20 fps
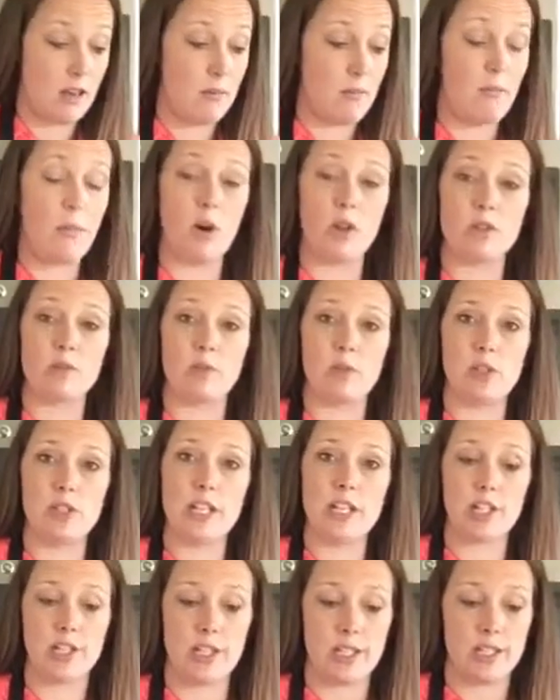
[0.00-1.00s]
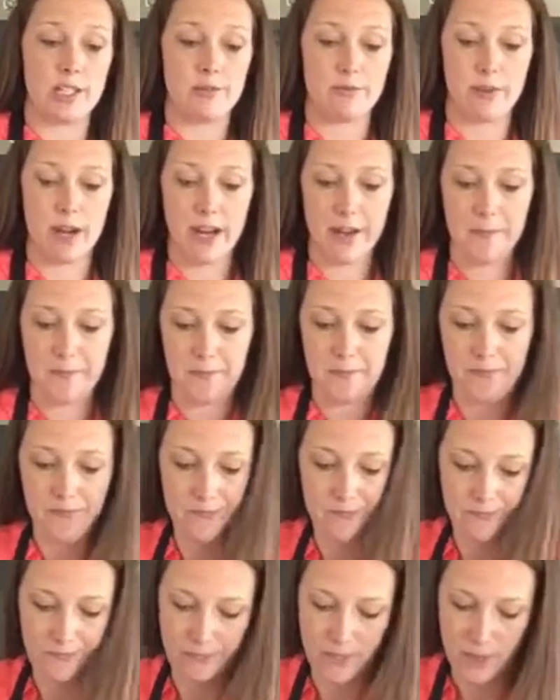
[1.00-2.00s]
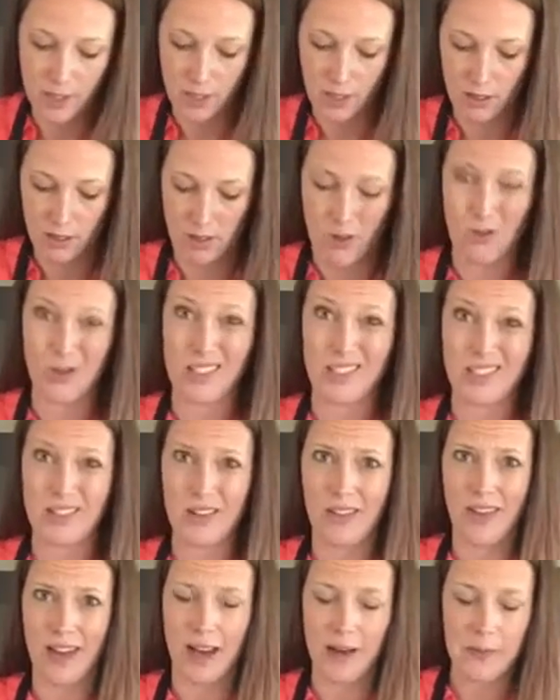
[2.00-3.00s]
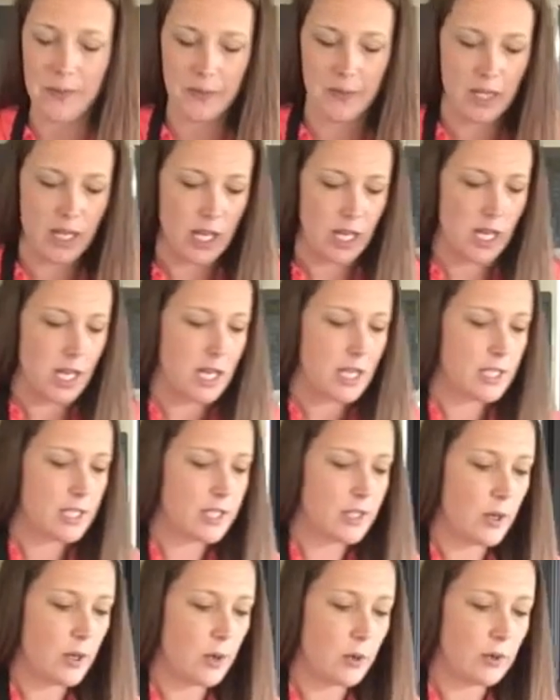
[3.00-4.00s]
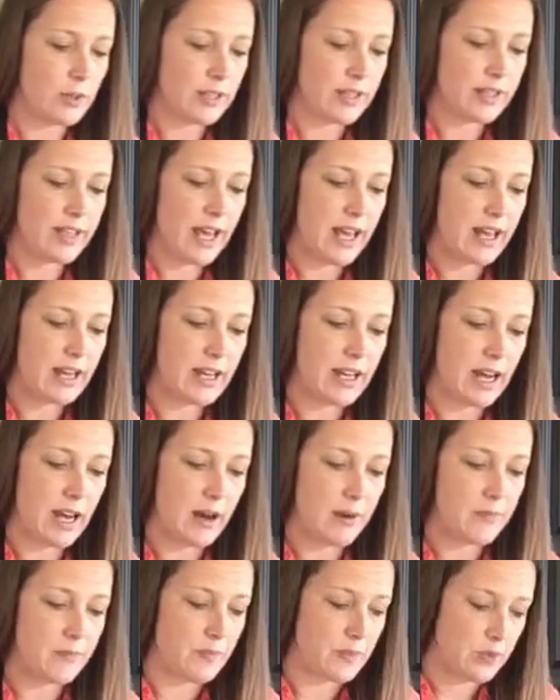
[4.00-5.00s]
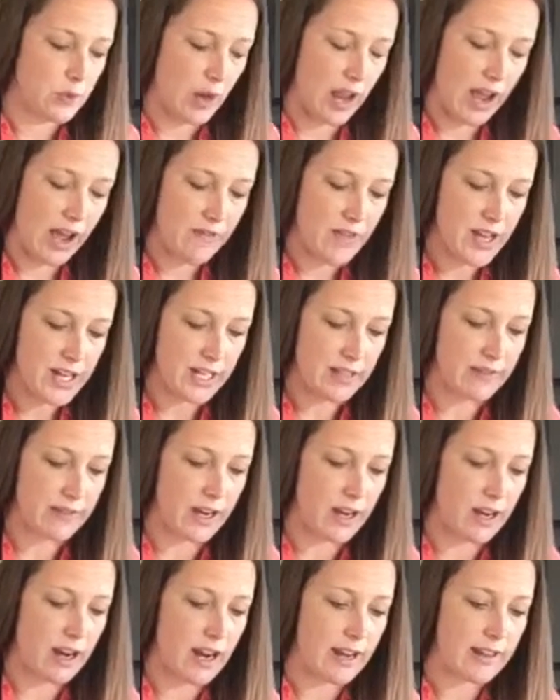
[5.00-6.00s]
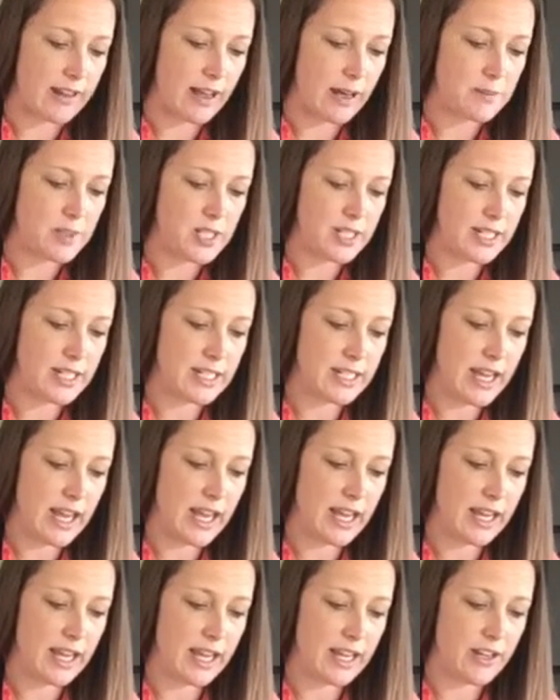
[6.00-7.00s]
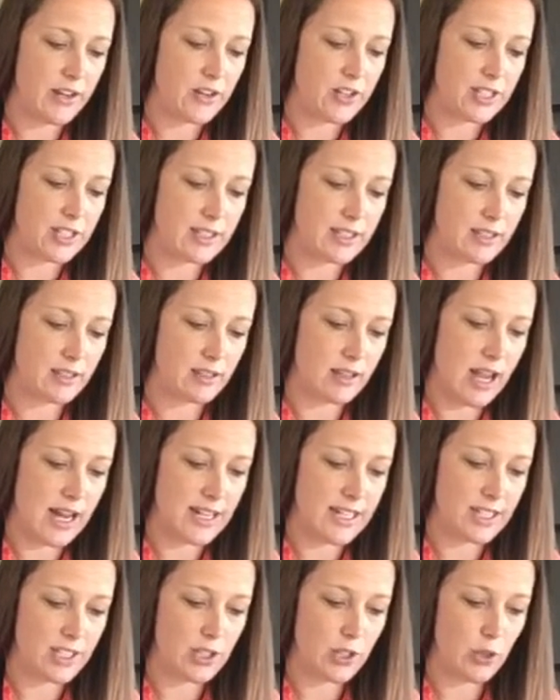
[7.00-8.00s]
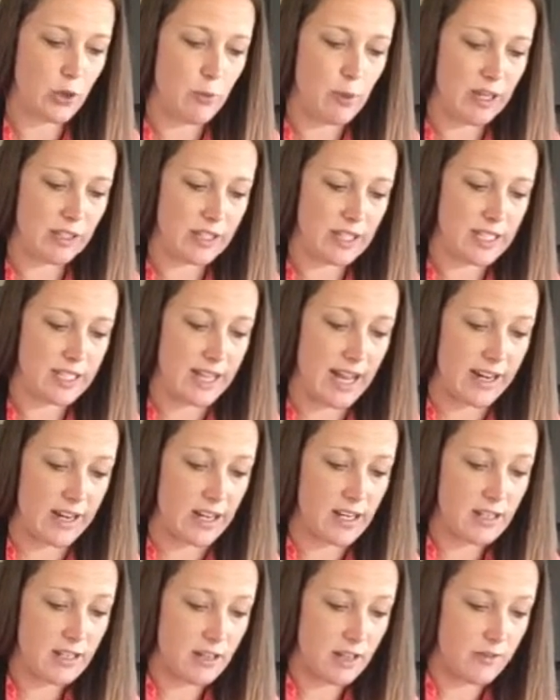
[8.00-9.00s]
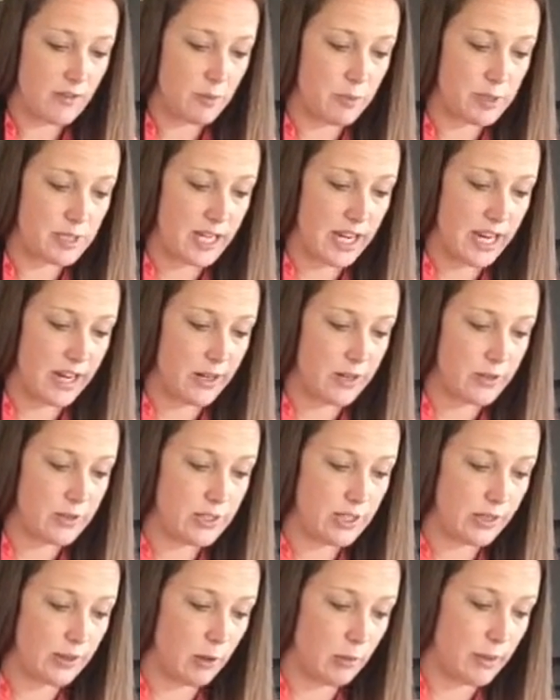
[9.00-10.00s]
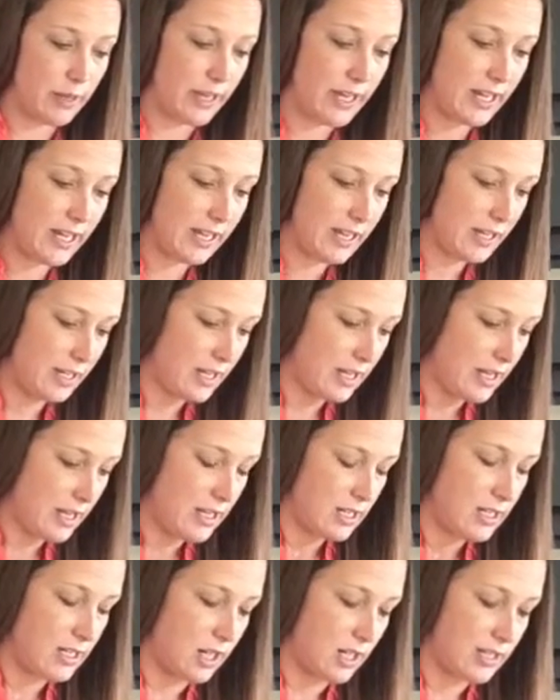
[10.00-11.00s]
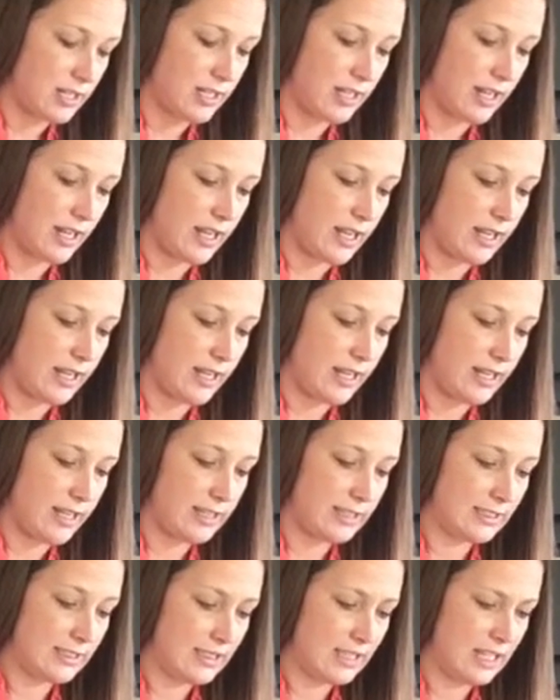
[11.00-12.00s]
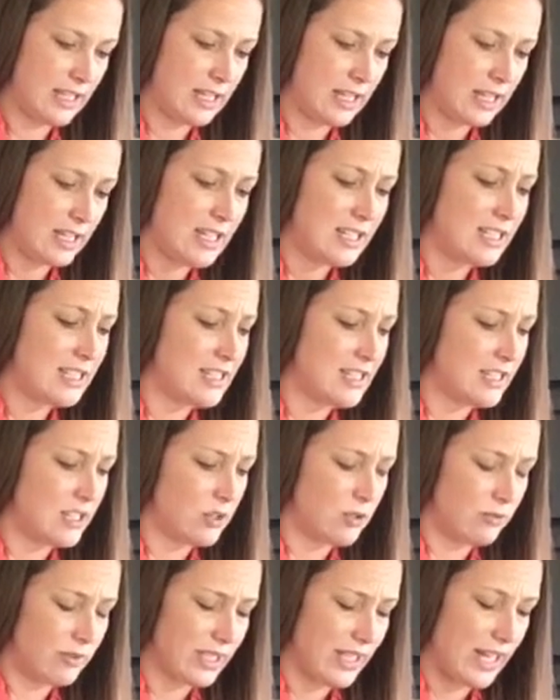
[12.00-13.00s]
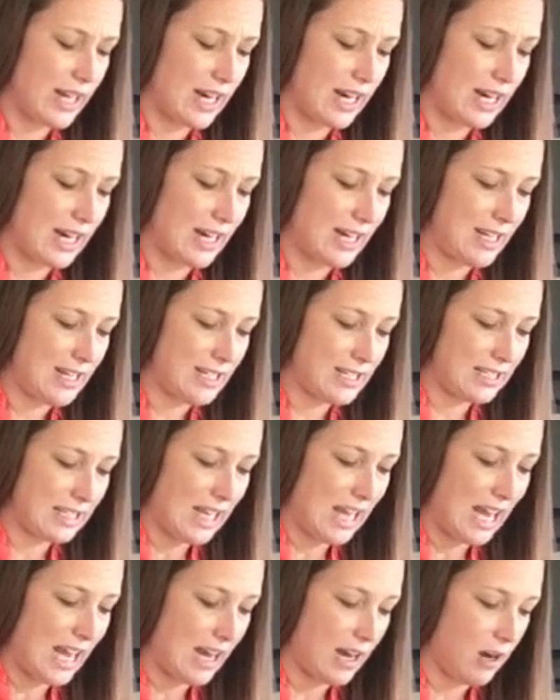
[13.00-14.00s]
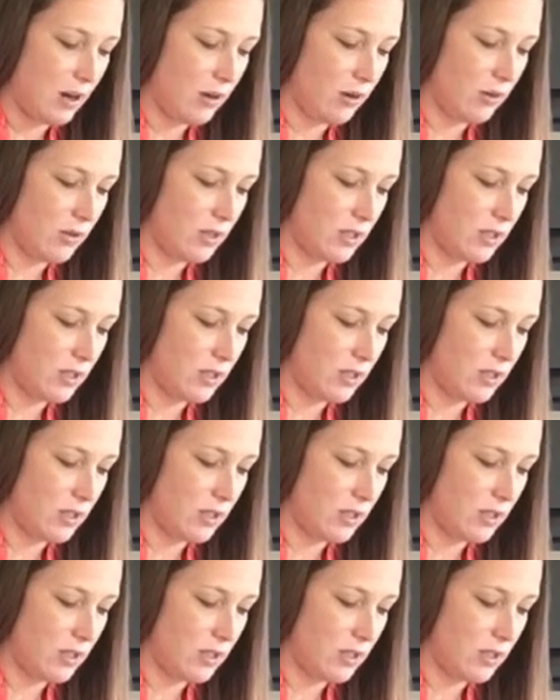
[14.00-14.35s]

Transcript: multiple dishes, right? Who wants to do that? So then, so I have that in there, and I'm just gonna take, and you just kind of scoop out the center of the potatoes a little bit, toss it in. Still really hot. Ow.